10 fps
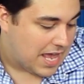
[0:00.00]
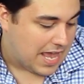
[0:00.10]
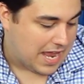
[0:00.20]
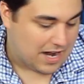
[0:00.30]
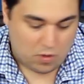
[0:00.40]

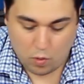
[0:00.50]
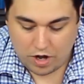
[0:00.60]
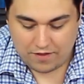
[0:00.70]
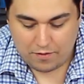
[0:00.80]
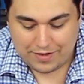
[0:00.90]
And like one
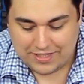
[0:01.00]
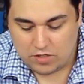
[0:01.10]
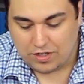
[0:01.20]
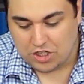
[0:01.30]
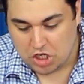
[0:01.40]
of them lets
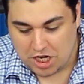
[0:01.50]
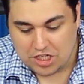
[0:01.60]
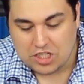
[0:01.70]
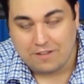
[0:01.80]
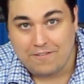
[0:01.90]
you
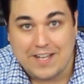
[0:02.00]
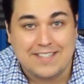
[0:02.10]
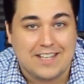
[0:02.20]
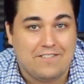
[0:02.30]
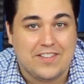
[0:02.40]
change the face
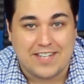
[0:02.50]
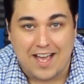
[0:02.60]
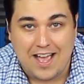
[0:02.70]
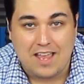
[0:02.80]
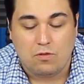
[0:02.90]
of the
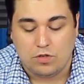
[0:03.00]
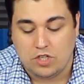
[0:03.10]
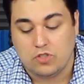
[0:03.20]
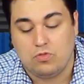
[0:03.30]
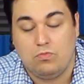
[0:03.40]
die, which
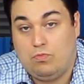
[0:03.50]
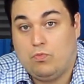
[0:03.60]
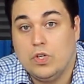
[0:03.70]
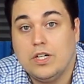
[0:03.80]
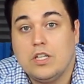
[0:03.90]
is
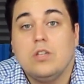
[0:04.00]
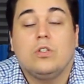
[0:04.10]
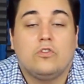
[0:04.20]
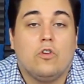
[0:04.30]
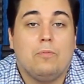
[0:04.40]
really
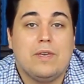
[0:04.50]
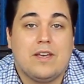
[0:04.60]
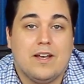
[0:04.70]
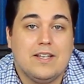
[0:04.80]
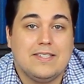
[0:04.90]
useful
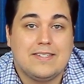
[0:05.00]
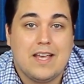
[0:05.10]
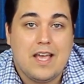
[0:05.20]
because